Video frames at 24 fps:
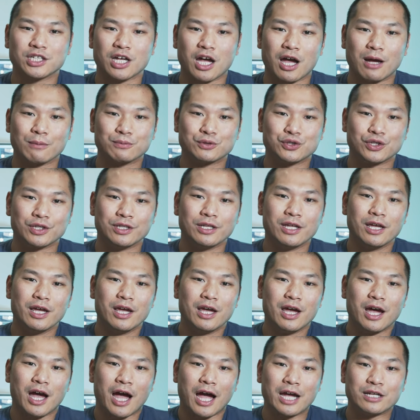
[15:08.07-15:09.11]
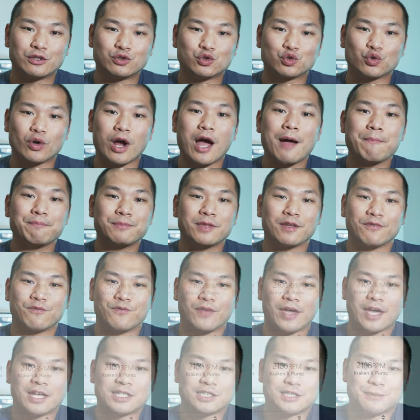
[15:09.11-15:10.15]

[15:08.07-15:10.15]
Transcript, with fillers: option, I dropped the fan